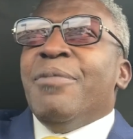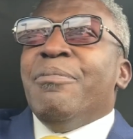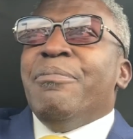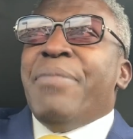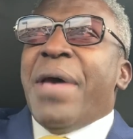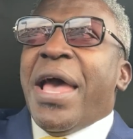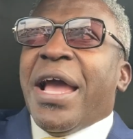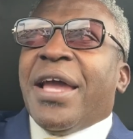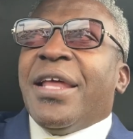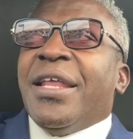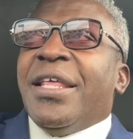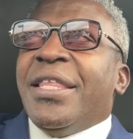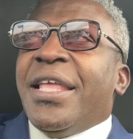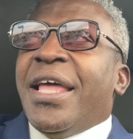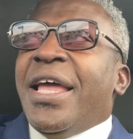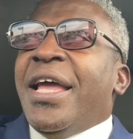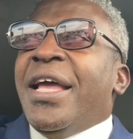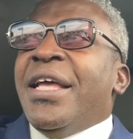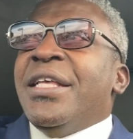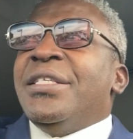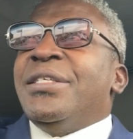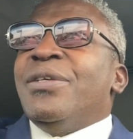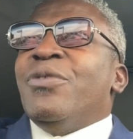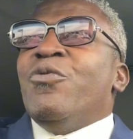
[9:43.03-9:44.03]
Back in the
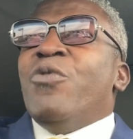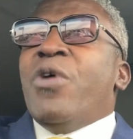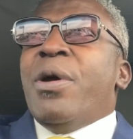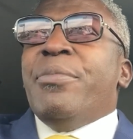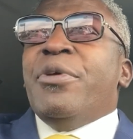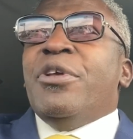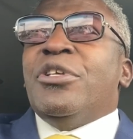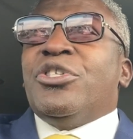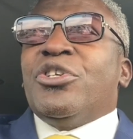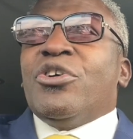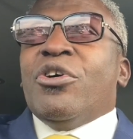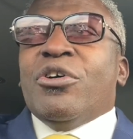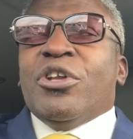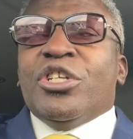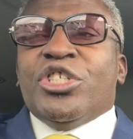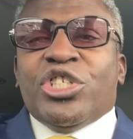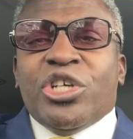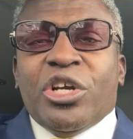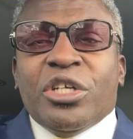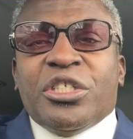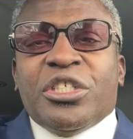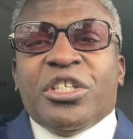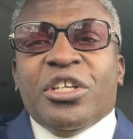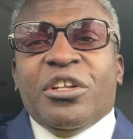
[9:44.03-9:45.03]
days, women used to go to
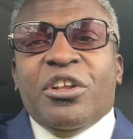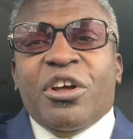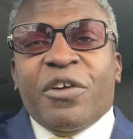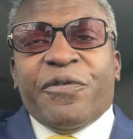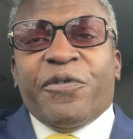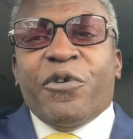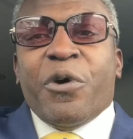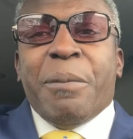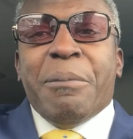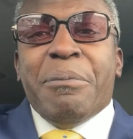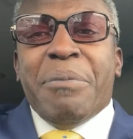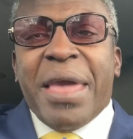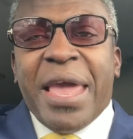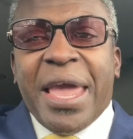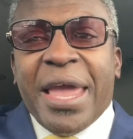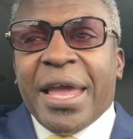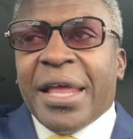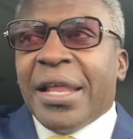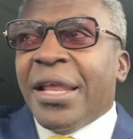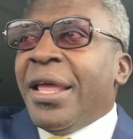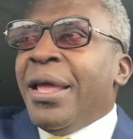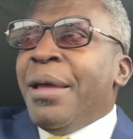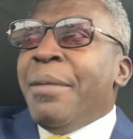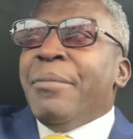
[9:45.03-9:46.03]
church to look for a
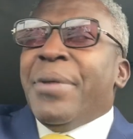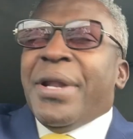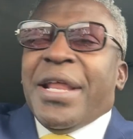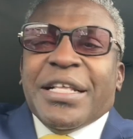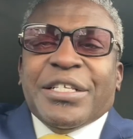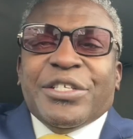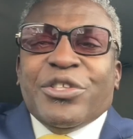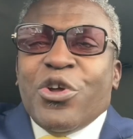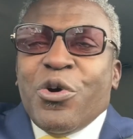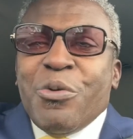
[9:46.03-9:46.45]
man, but there's no